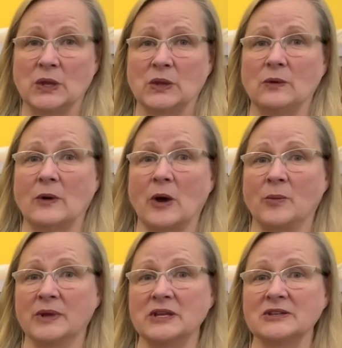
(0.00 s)
You
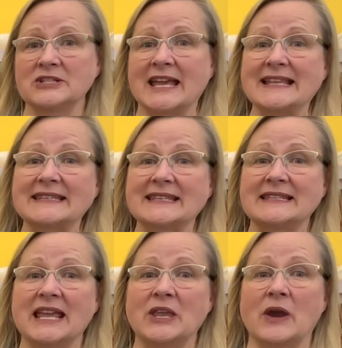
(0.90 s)
open your chest and
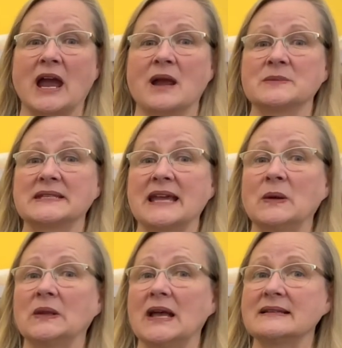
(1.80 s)
take your arms down
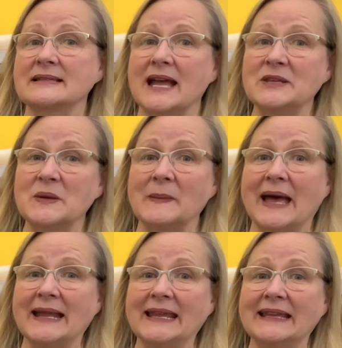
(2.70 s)
alongside your
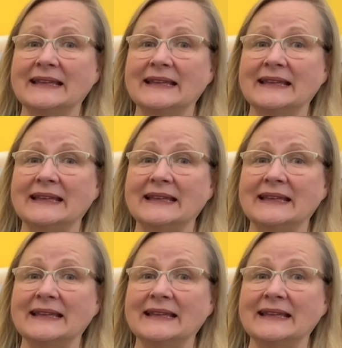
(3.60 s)
body.